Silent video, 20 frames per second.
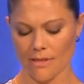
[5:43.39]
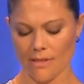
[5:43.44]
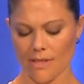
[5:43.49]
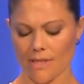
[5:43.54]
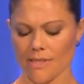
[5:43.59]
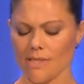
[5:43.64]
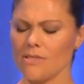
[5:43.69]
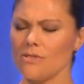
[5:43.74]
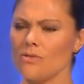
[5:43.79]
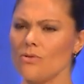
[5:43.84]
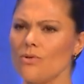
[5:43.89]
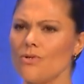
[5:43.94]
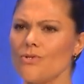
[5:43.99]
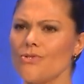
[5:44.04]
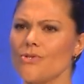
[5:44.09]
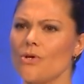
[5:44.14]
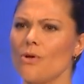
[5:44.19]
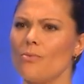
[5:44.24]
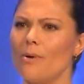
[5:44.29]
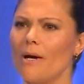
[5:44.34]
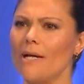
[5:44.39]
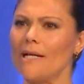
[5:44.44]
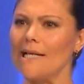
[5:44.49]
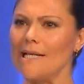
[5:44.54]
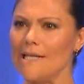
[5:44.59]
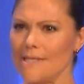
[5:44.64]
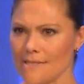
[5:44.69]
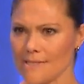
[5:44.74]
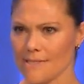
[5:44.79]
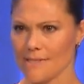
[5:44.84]
it is also about
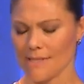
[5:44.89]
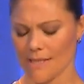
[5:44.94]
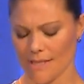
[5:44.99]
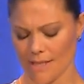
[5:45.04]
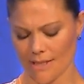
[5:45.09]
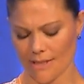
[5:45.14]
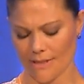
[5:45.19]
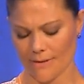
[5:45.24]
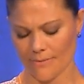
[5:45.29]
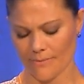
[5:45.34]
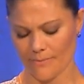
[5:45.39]
listening,